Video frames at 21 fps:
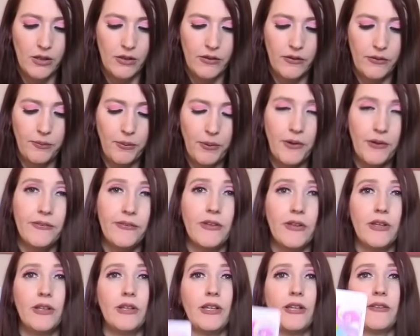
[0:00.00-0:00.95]
This
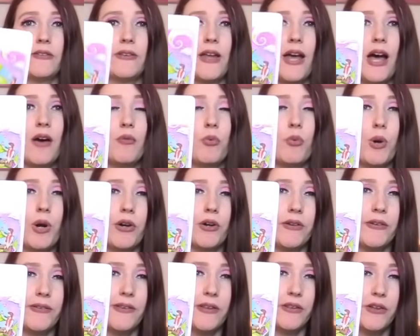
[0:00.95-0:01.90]
person needs to have
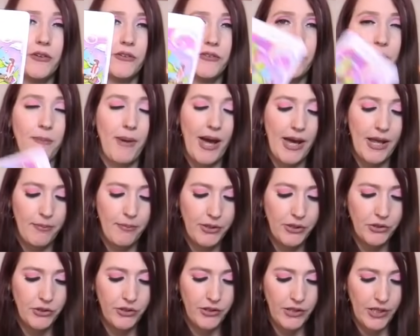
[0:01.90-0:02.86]
awareness that there's
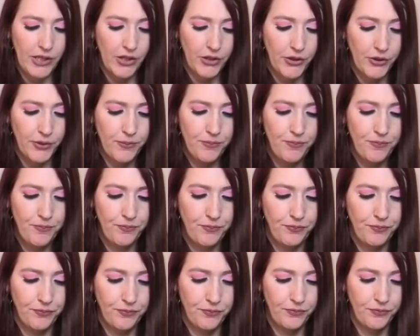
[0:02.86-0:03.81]
compatibility here
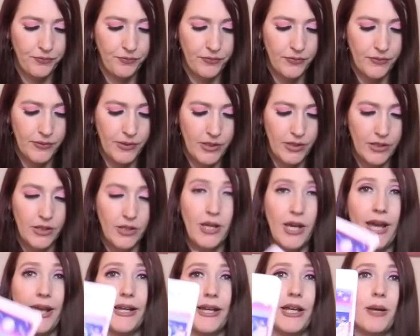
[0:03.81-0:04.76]

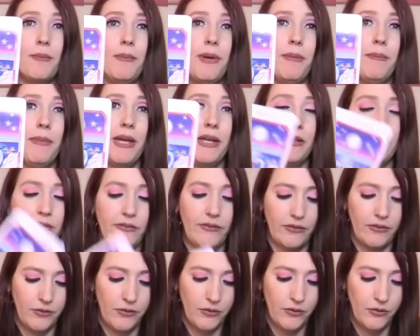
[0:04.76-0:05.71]
and a
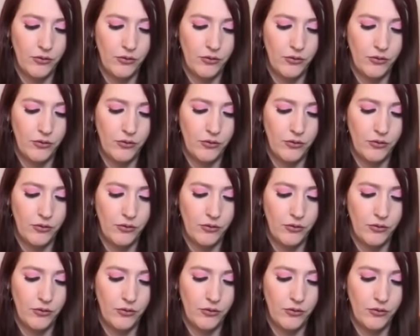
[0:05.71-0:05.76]
commitment